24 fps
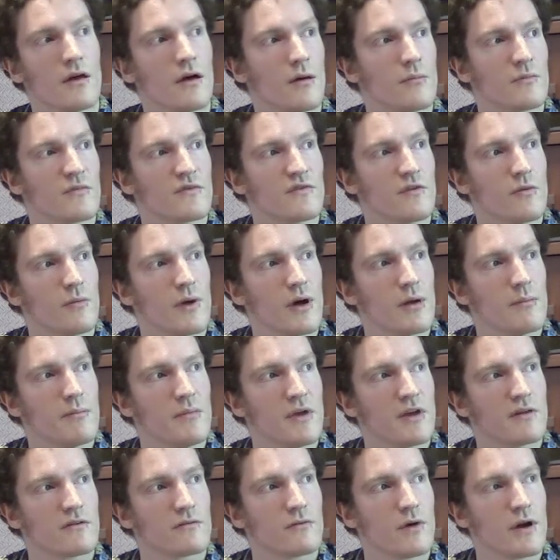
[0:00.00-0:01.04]
So by
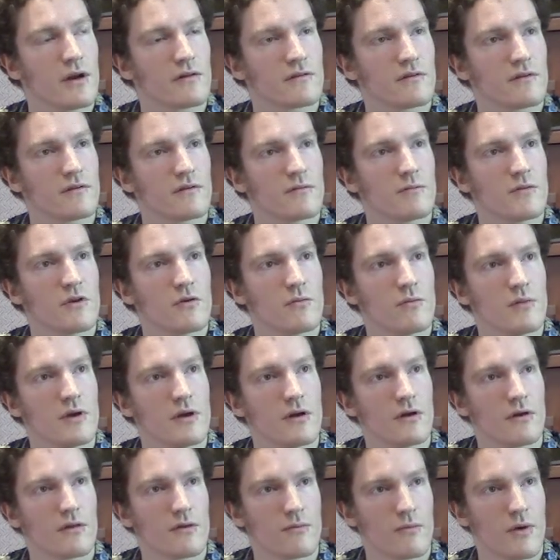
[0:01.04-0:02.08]
mixed writing system, you
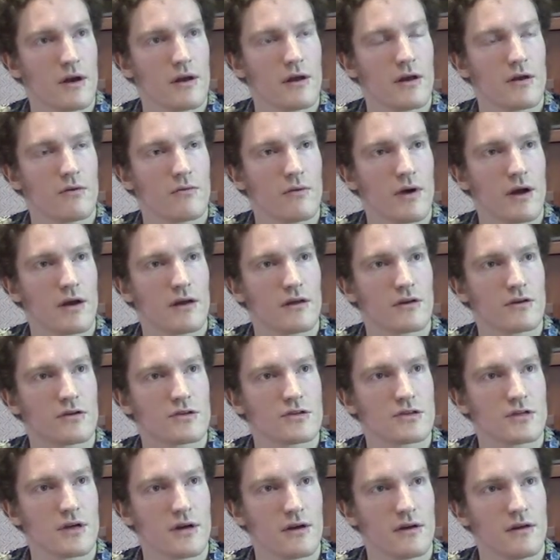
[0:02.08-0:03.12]
mean on the one hand writing in Chinese?